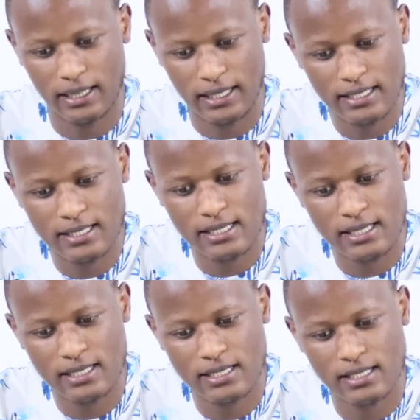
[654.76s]
This
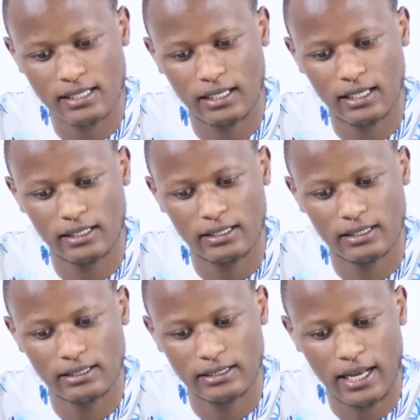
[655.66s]
is
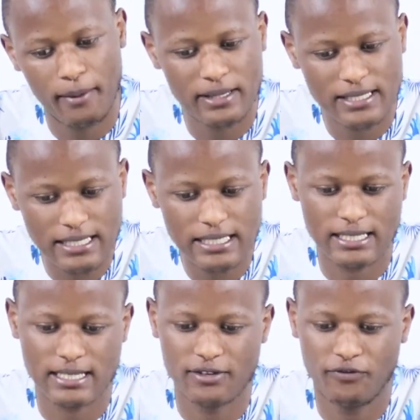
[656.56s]
number
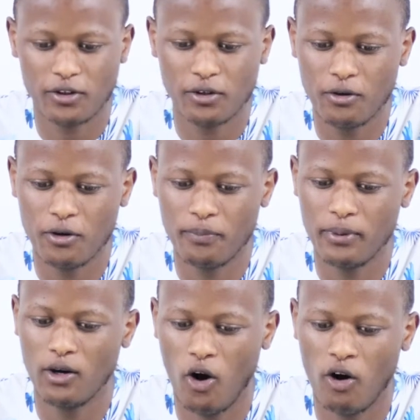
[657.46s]
6,
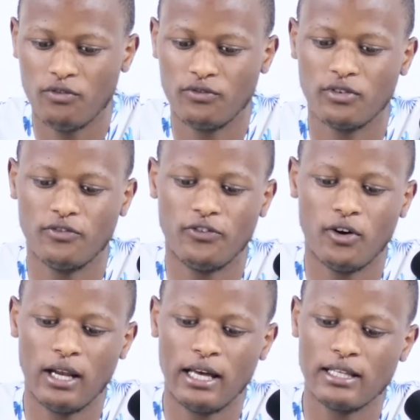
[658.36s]
photocopy of
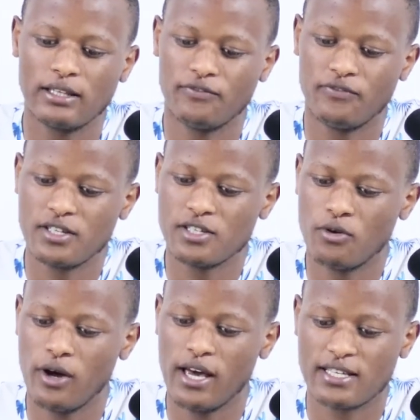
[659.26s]
foreign
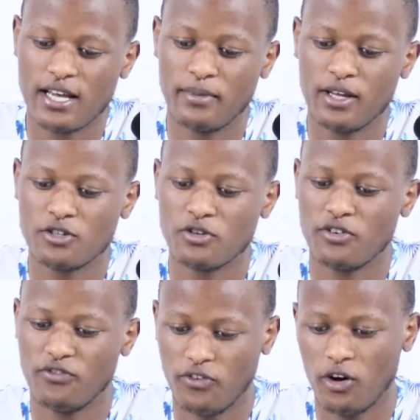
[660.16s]
physical examination
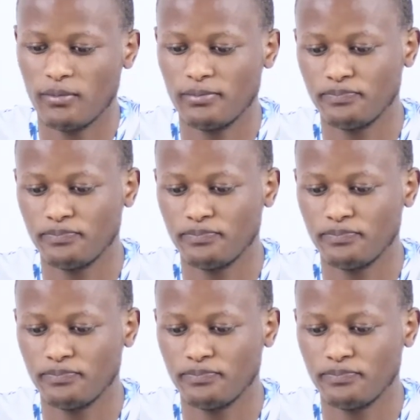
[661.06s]
form.